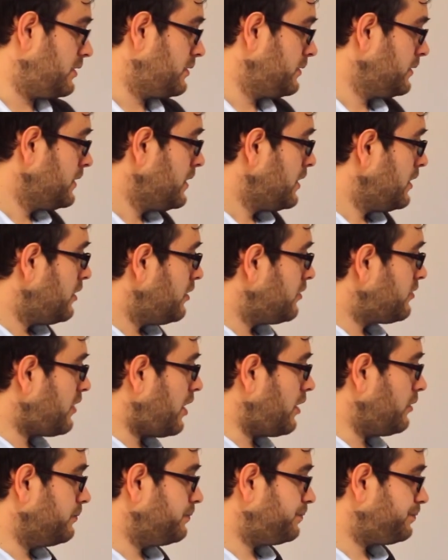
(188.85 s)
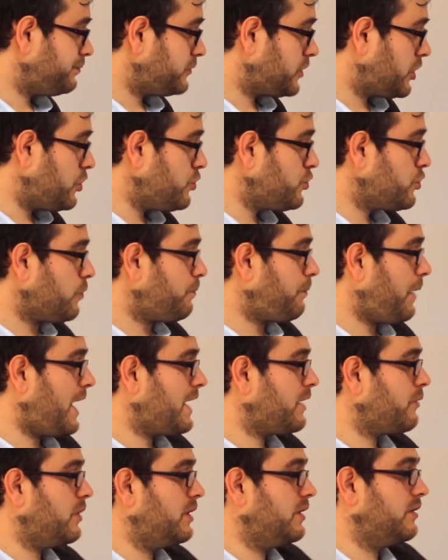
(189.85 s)
So Google
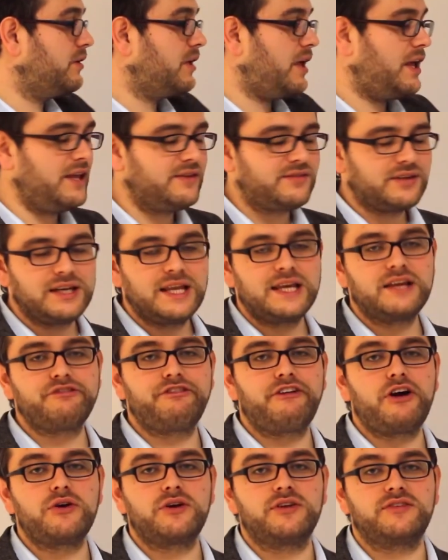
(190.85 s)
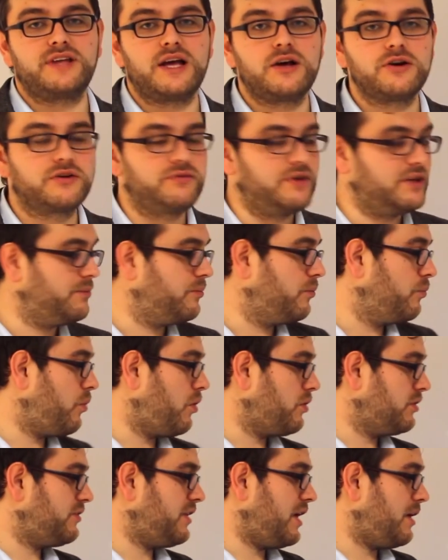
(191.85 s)
Penguin, it's a link-focused algorithm.
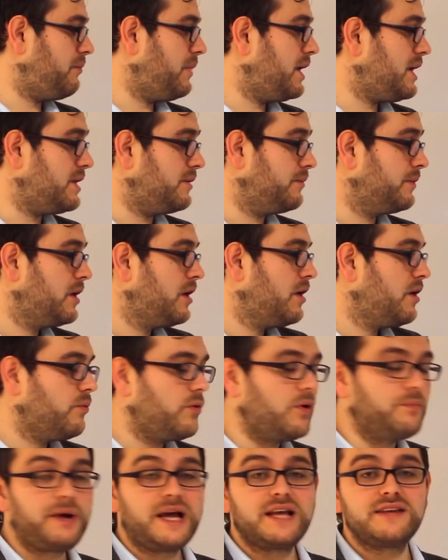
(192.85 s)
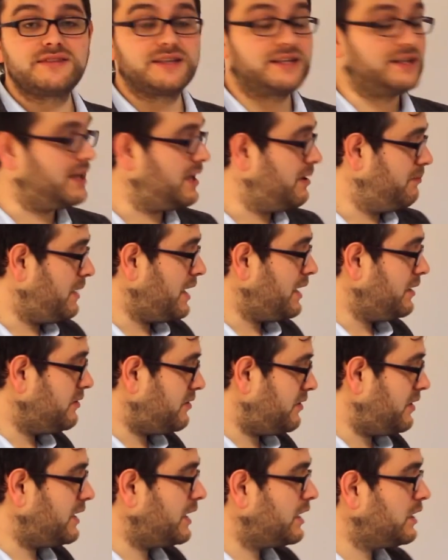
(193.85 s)
What does that mean? Well, basically it
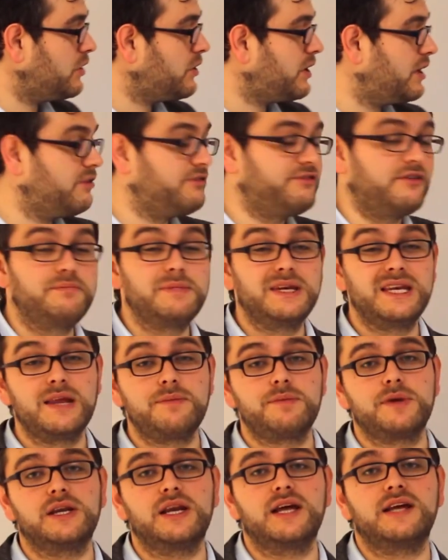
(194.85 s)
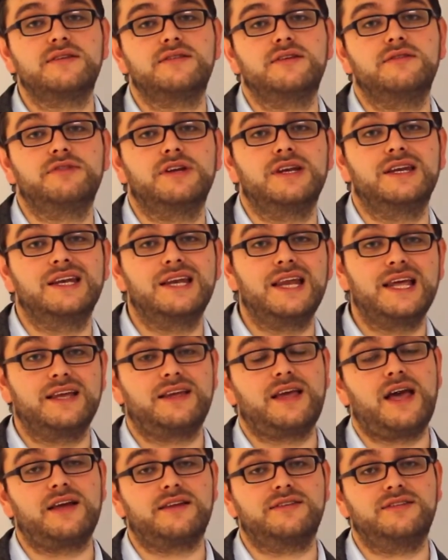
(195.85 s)
means that they're looking for manipulative
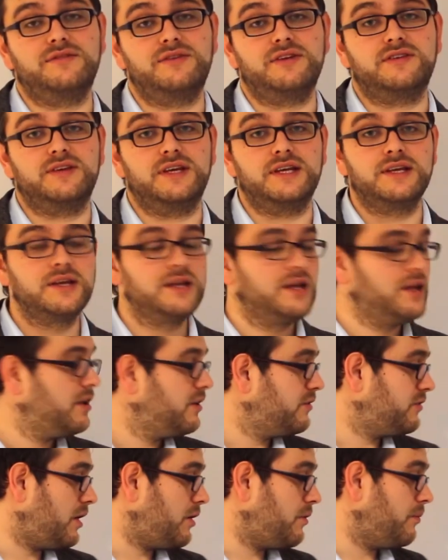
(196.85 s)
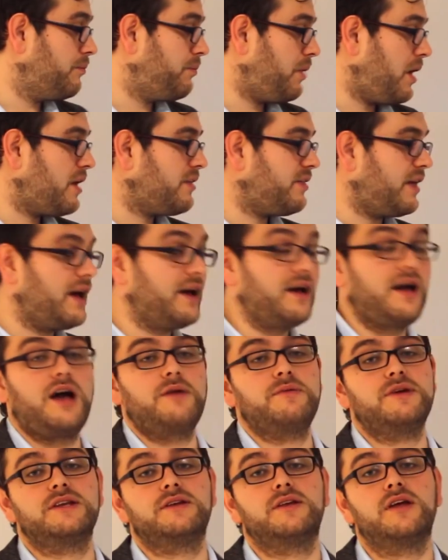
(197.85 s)
link activity. So by that,
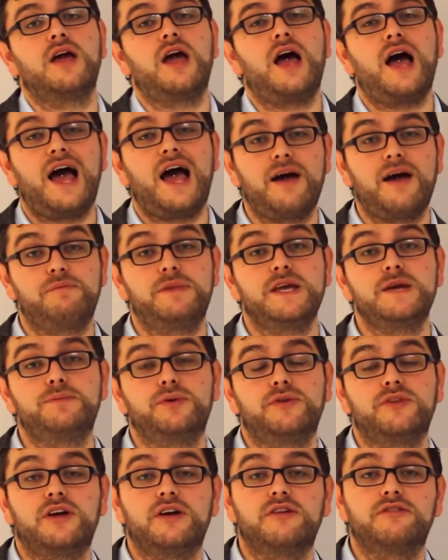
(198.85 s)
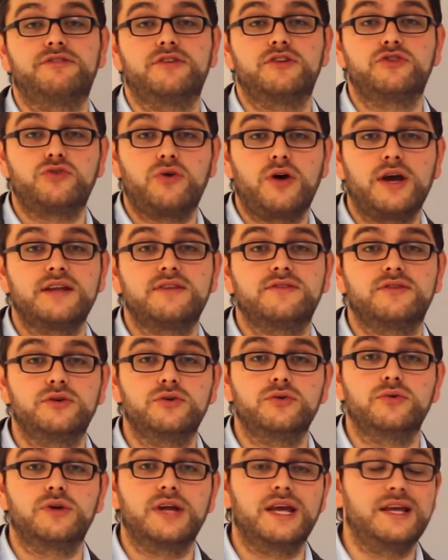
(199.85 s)
I mean people that have tried
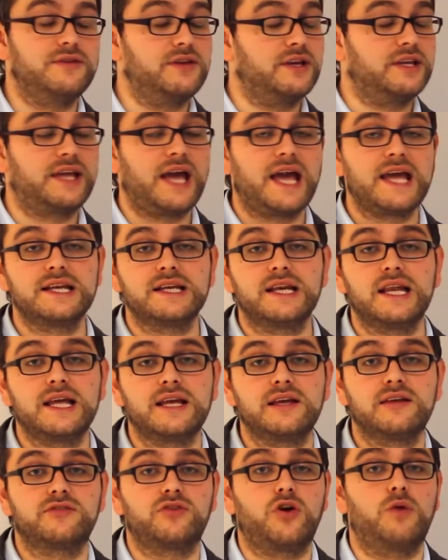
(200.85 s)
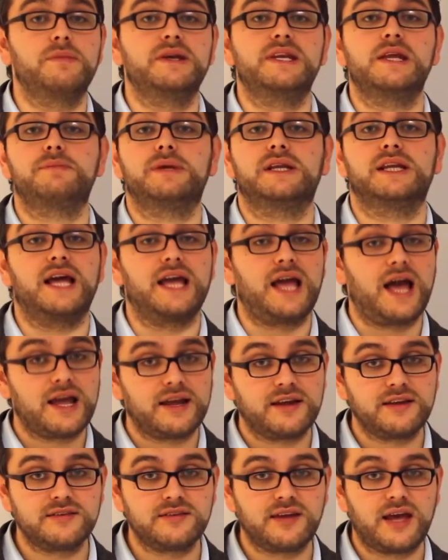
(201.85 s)
to either gain links or manipulate
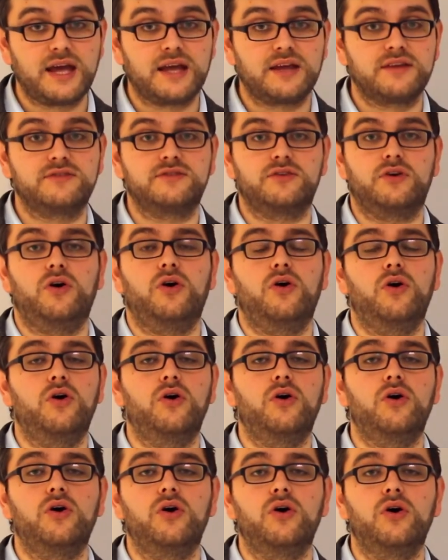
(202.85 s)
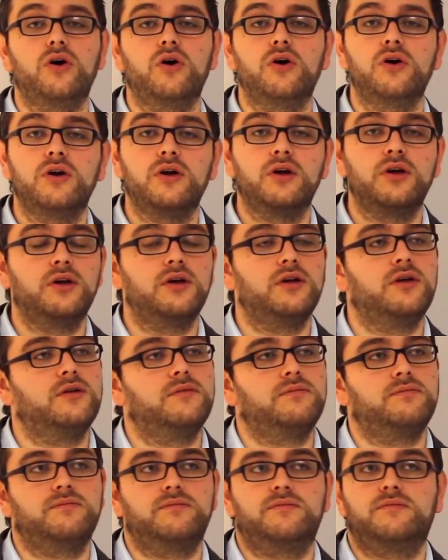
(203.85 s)
anchor text, or
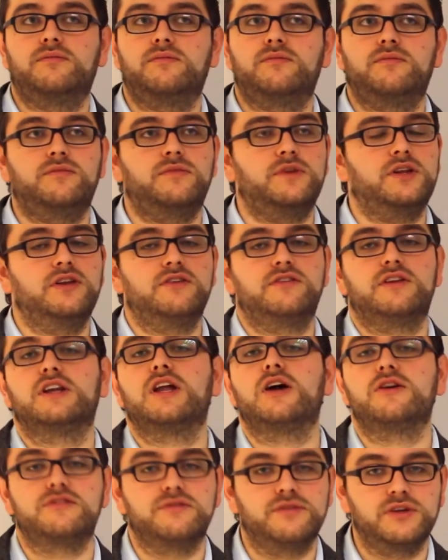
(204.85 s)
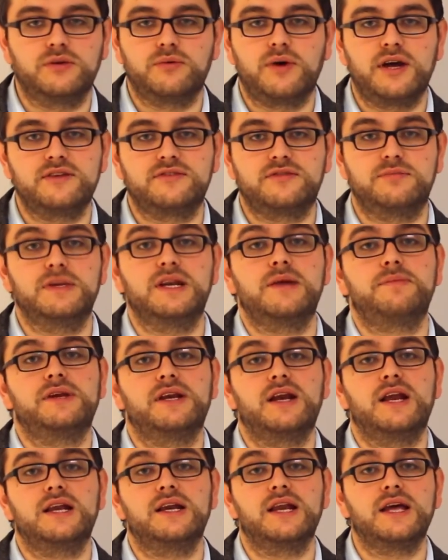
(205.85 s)
there's loads of other ways to
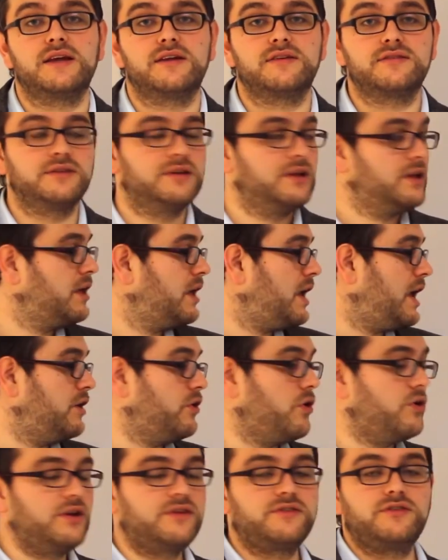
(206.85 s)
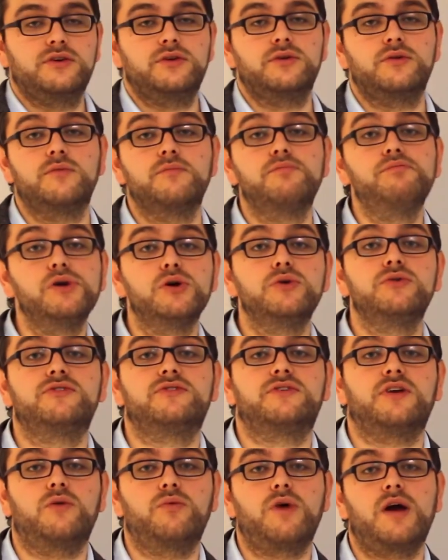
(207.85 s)
manipulate links in order to
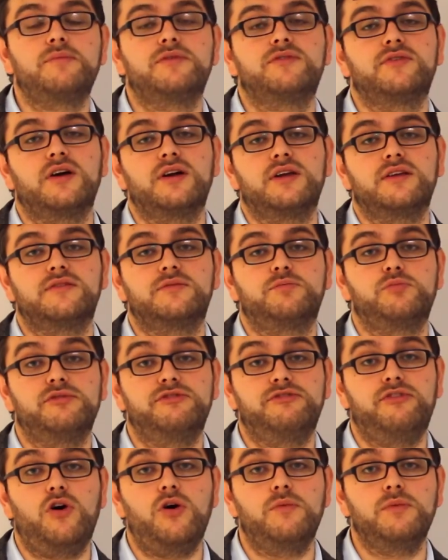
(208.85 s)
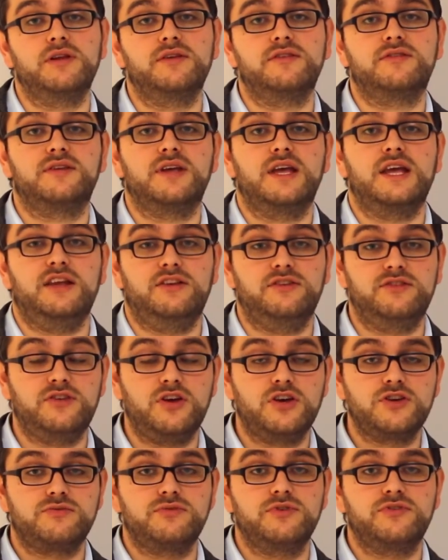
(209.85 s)
boost a website's performance in
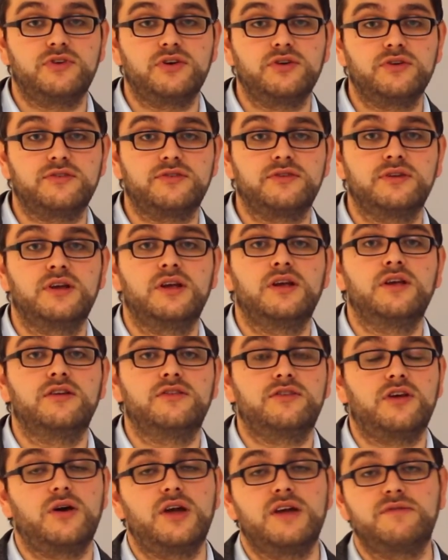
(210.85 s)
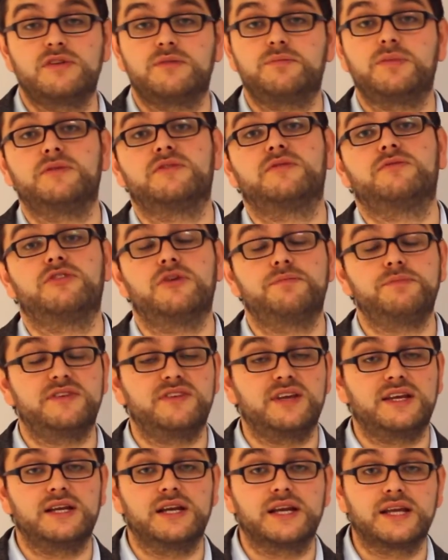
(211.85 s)
search results. So either for a
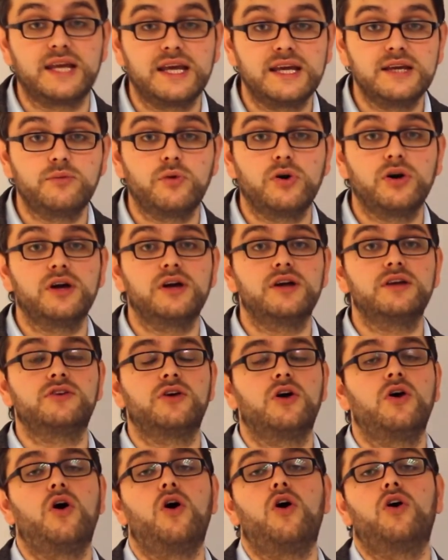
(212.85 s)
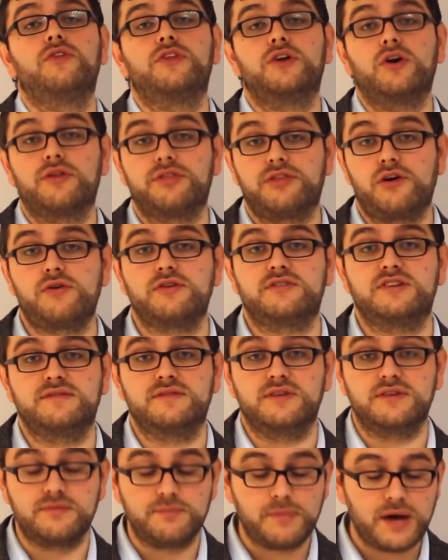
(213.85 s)
particular keyword or the authority
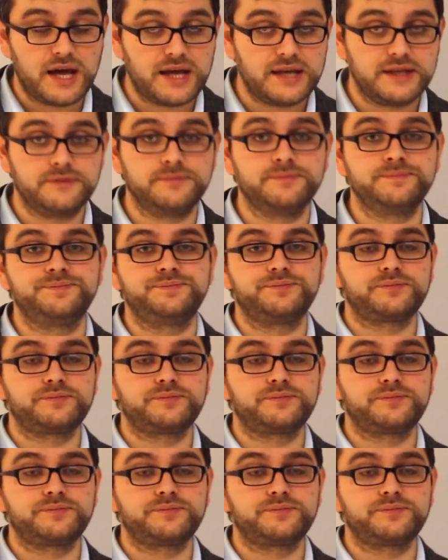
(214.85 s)
of the domain.